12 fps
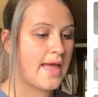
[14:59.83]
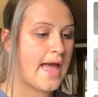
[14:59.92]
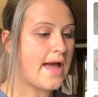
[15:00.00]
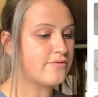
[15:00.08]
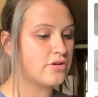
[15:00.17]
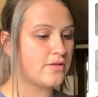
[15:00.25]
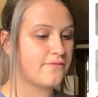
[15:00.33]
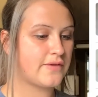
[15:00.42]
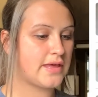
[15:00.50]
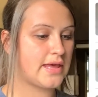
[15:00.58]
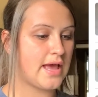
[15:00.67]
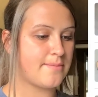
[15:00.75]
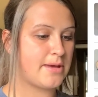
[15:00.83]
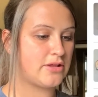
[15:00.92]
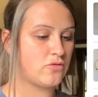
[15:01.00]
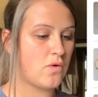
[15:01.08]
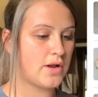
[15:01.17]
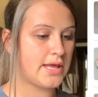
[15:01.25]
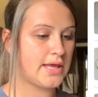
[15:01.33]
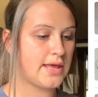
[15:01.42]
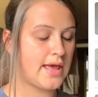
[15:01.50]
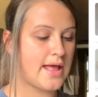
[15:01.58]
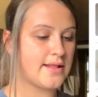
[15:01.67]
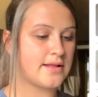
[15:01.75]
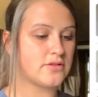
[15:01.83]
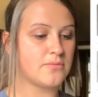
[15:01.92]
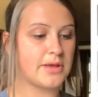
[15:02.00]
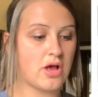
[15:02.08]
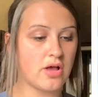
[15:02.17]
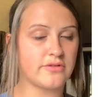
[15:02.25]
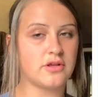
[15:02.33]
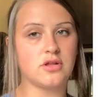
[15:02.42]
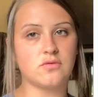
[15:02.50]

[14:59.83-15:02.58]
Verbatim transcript: After the fee, I made twenty dollars, and then so my cost of goods